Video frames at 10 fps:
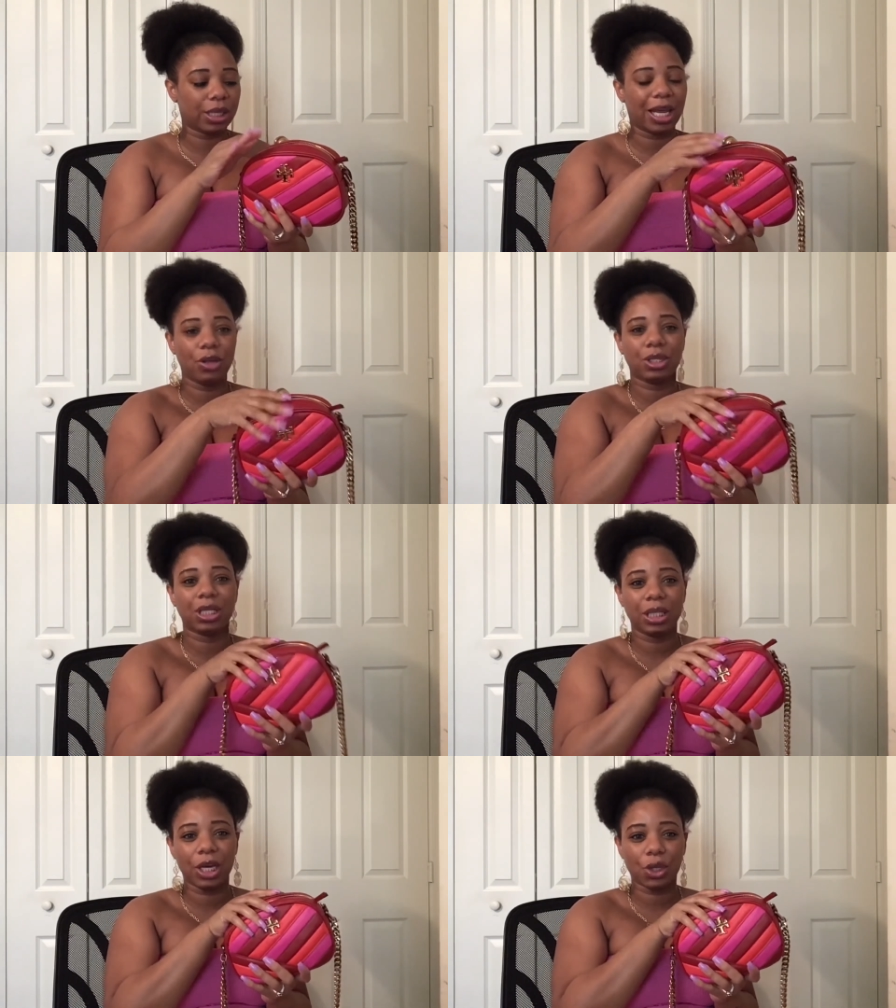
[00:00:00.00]
it, the
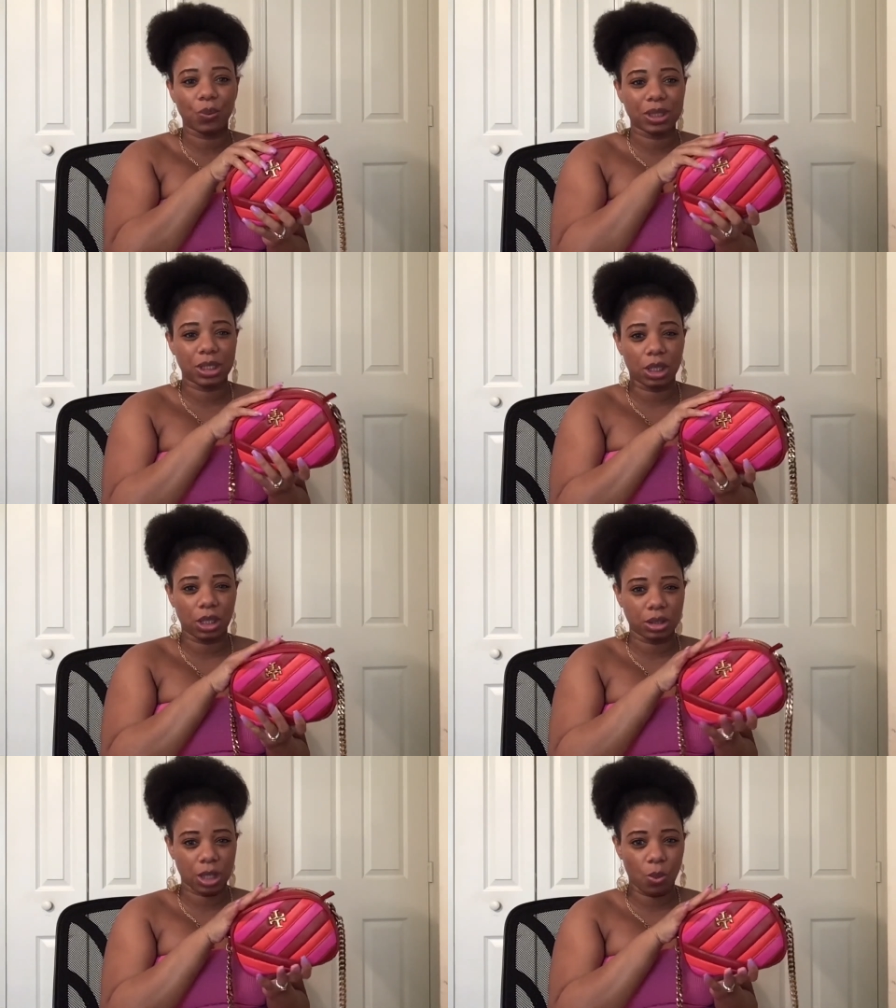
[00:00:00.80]
leather was still
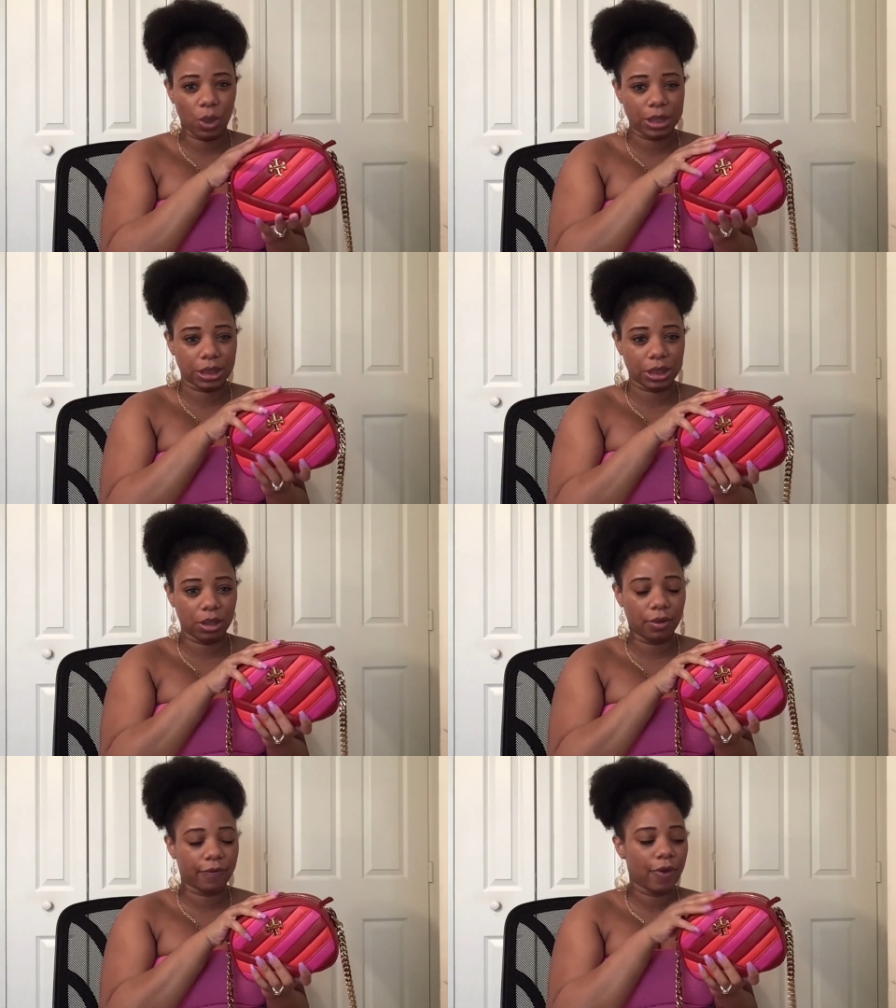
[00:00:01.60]
somewhat stiff,